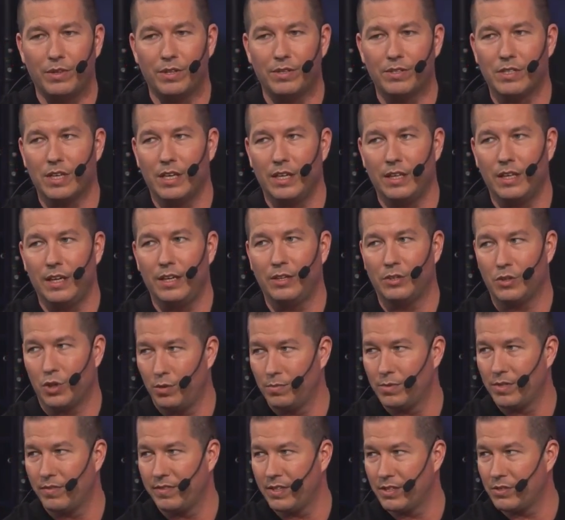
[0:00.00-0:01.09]
us in
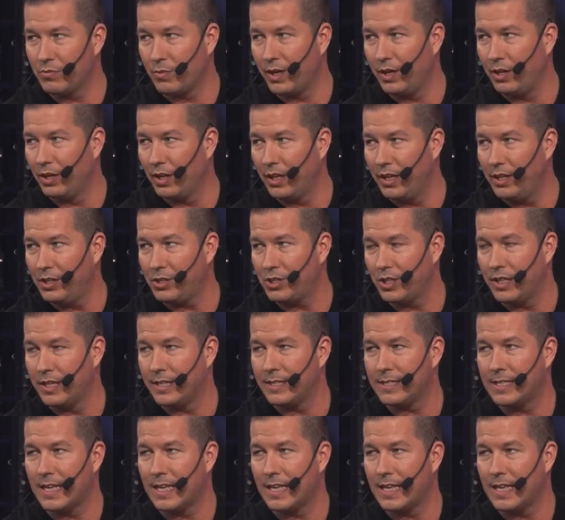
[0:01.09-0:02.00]
terms of this regulation is